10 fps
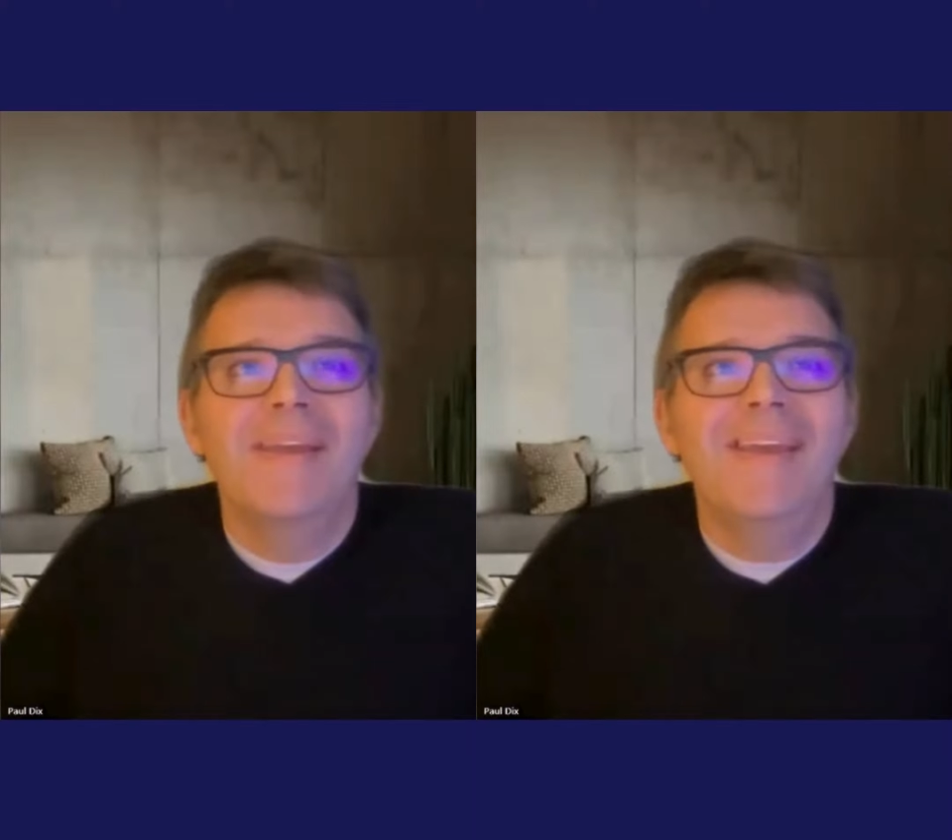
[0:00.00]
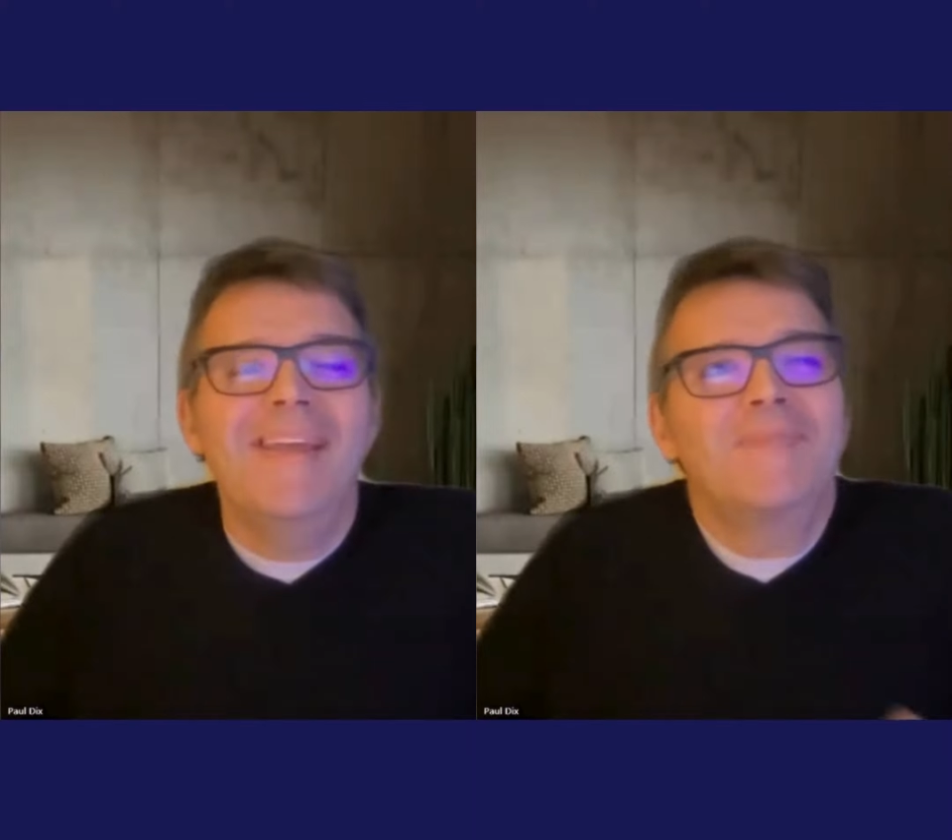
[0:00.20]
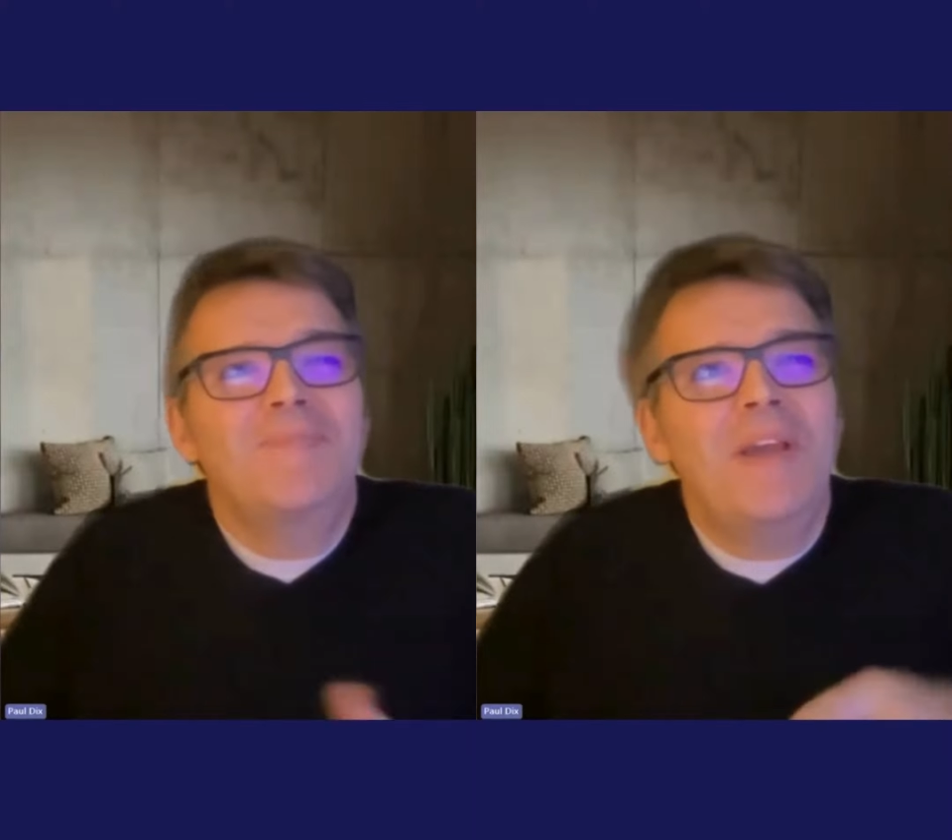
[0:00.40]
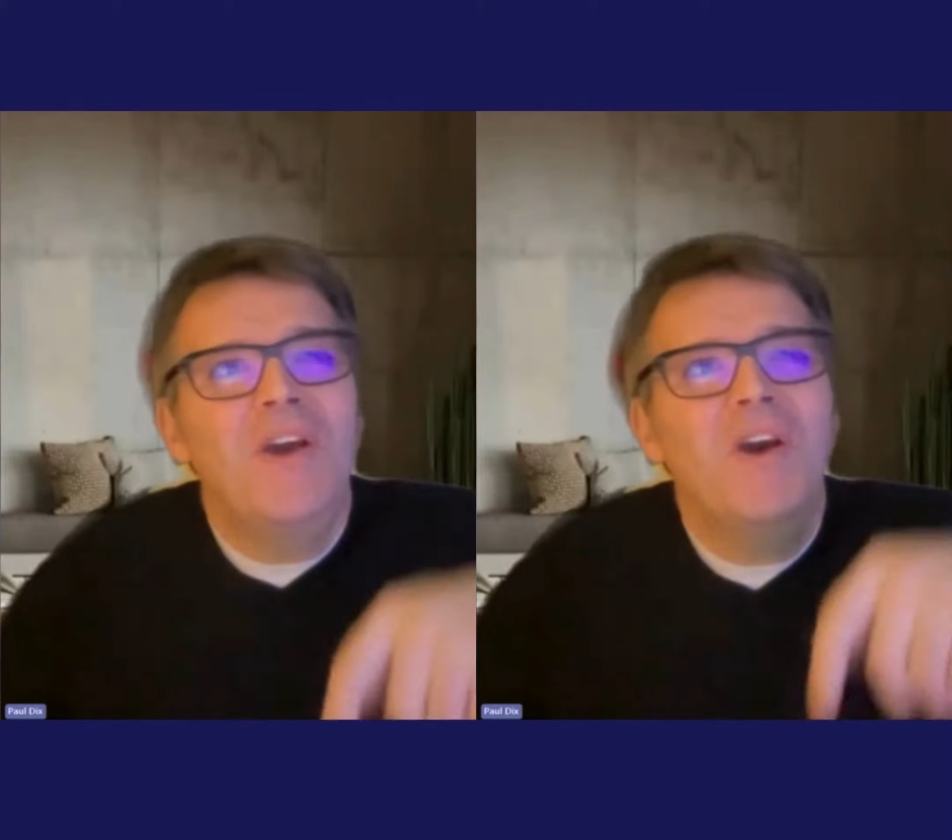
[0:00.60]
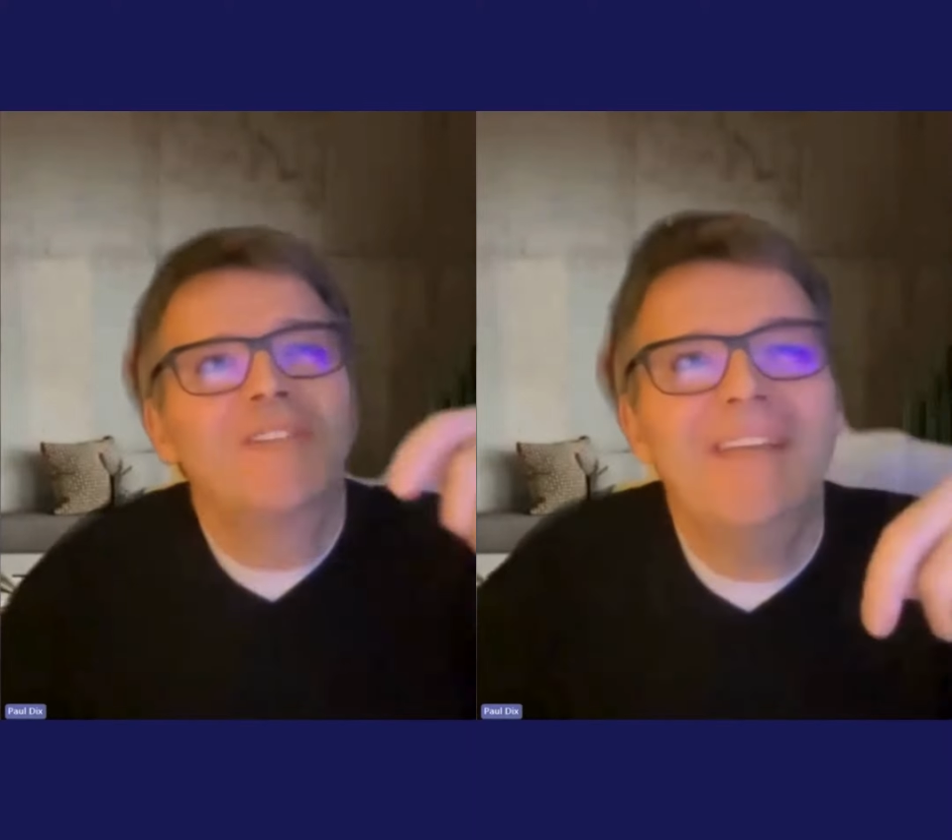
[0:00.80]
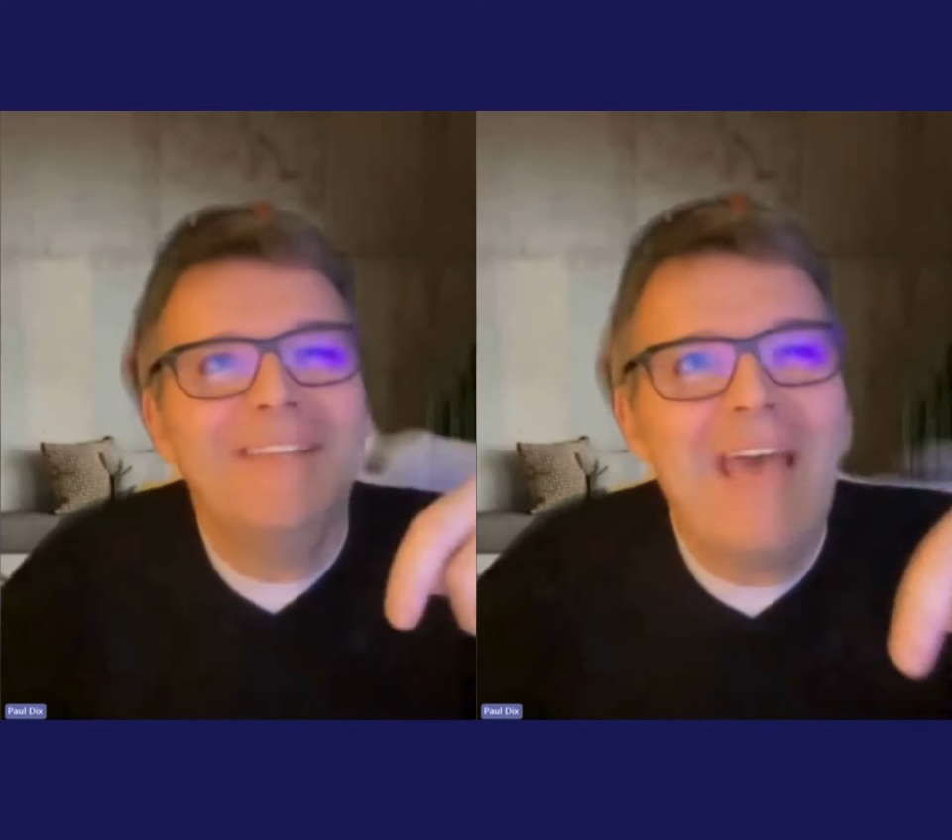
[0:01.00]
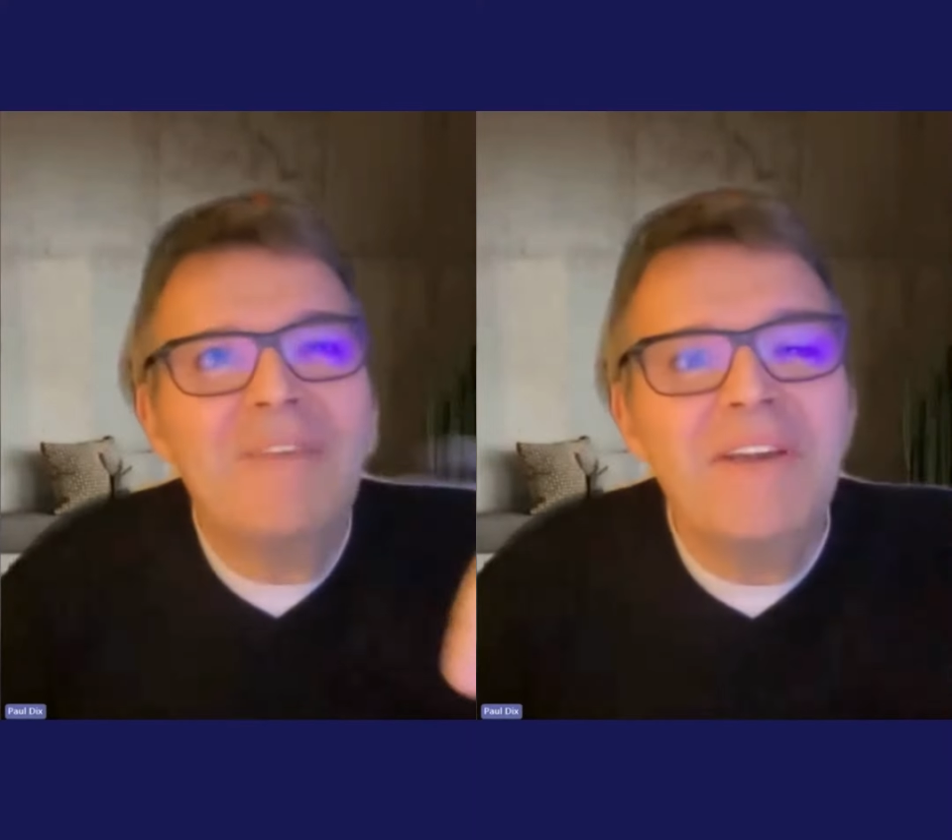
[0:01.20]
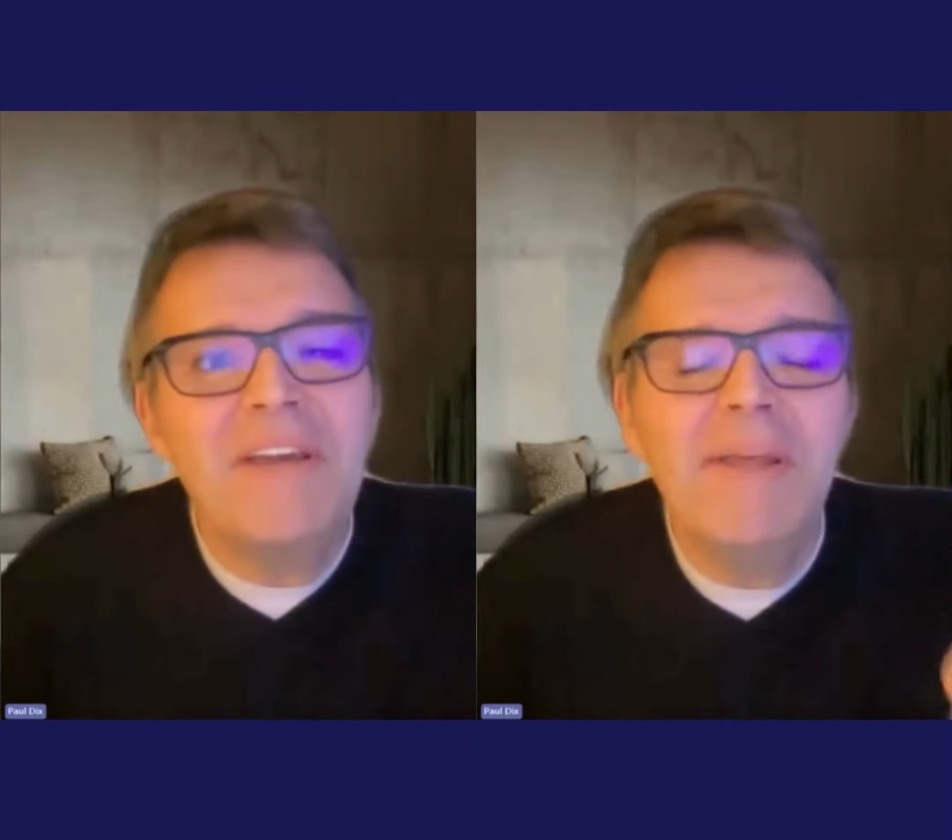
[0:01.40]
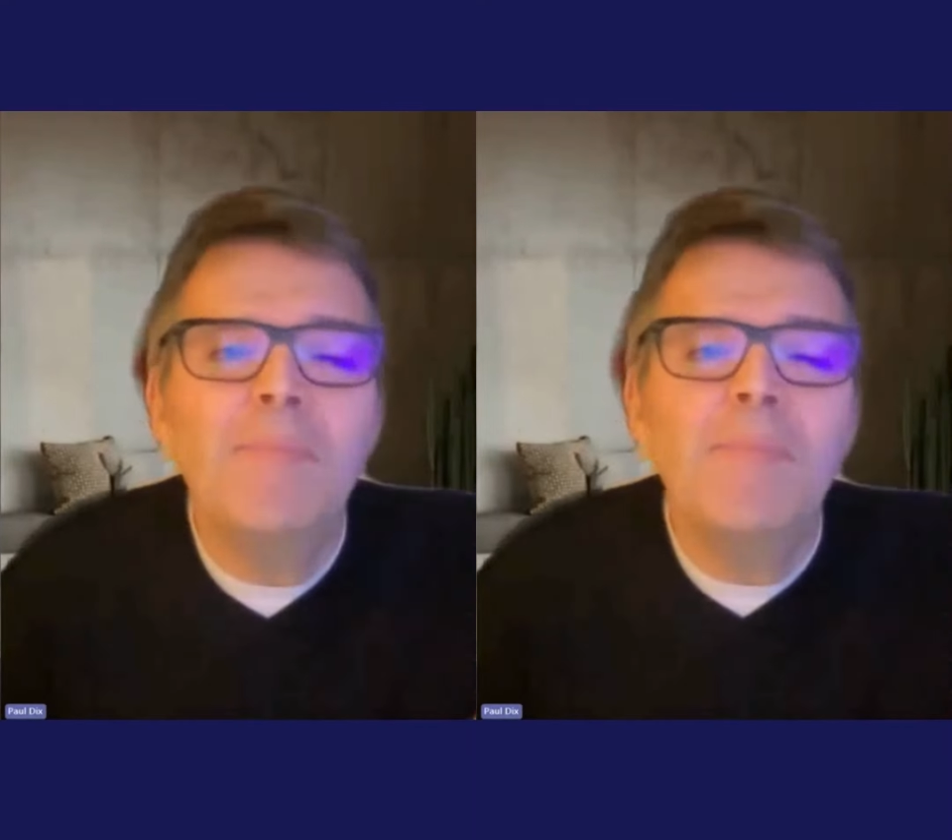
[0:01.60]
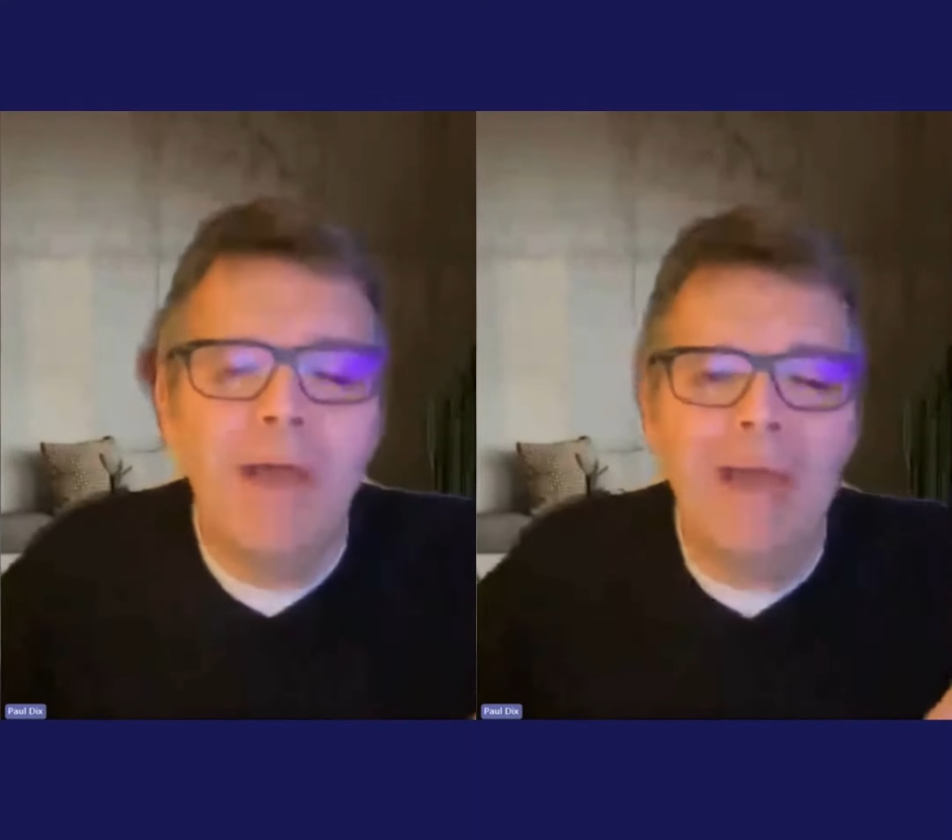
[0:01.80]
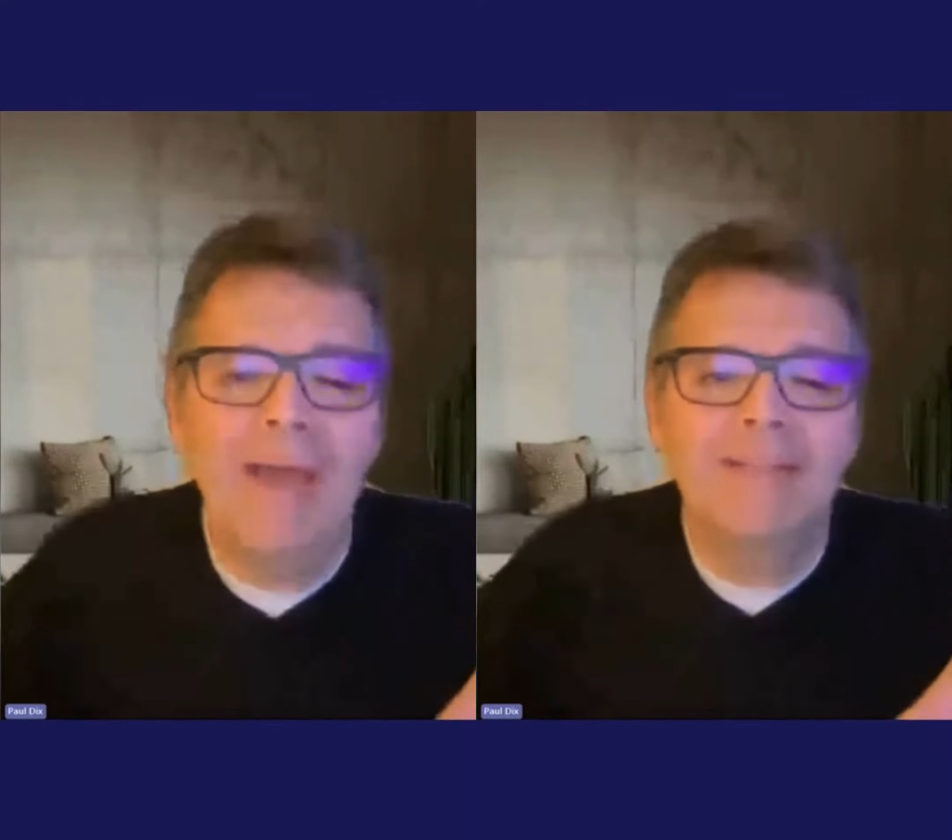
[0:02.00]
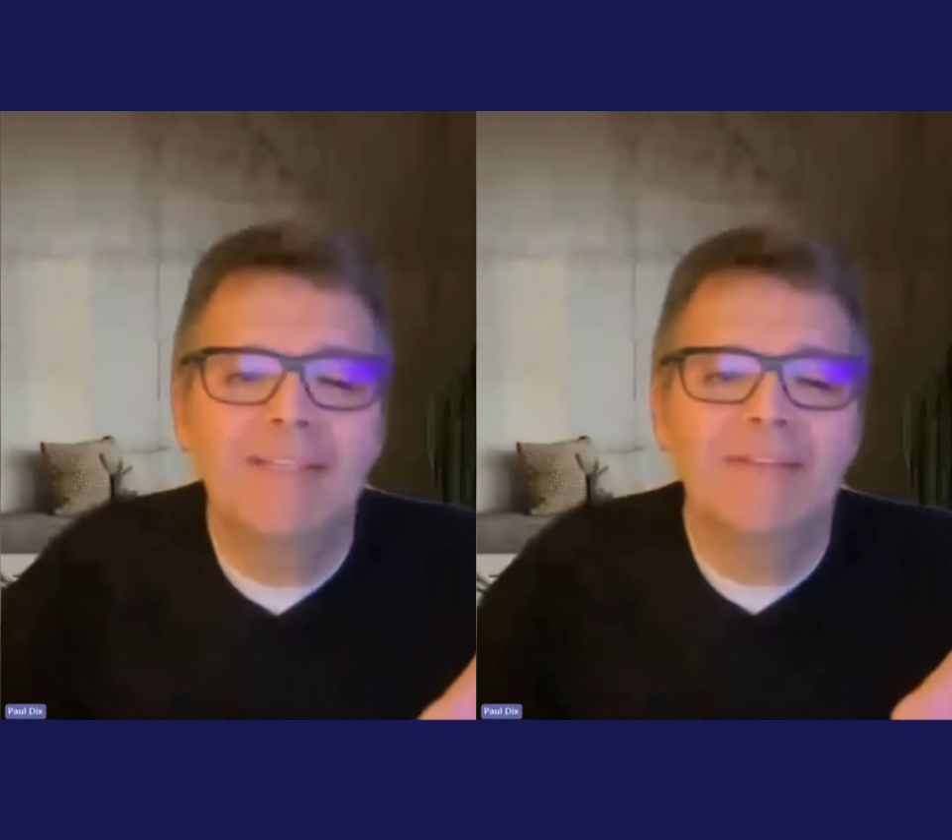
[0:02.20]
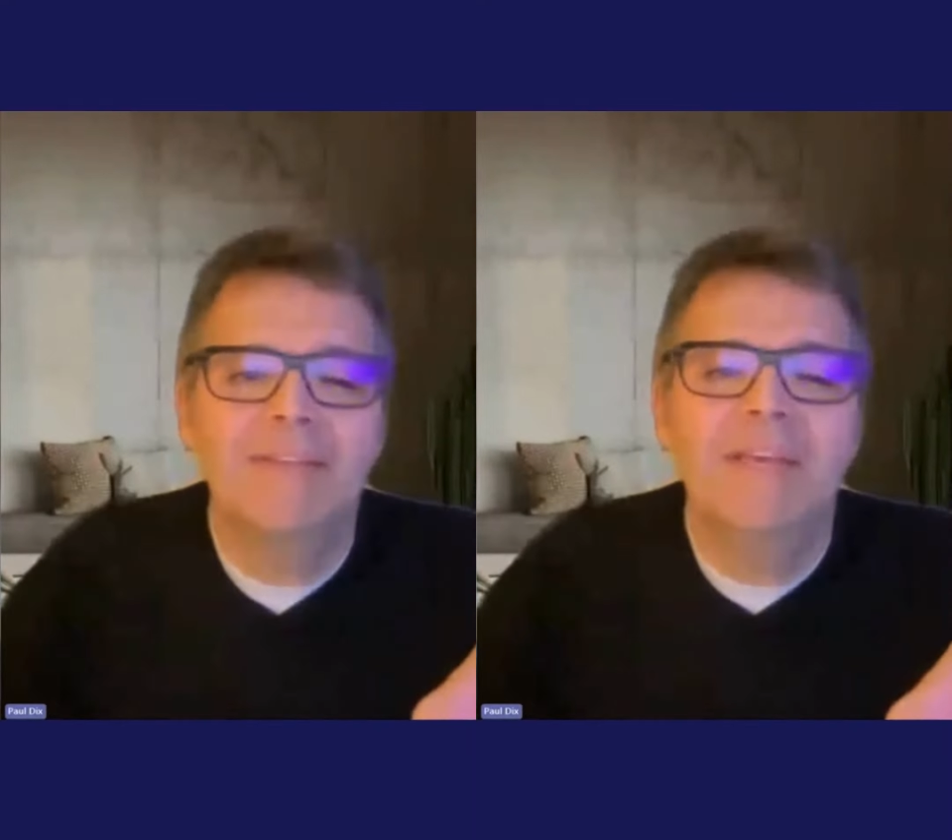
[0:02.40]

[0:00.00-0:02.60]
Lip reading: it's because it's having an impact